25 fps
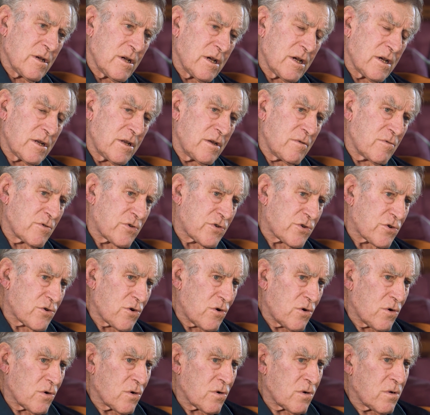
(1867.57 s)
And he was
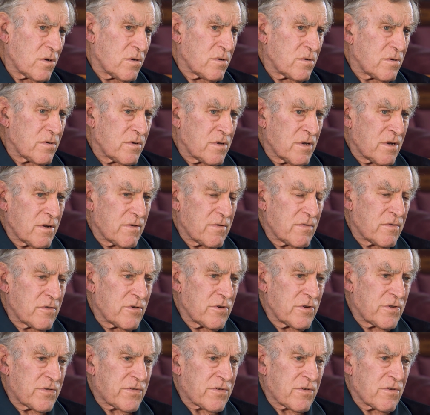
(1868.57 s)
strong, you know,
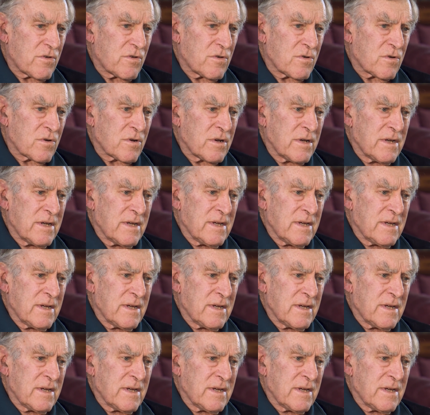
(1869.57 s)
very strong.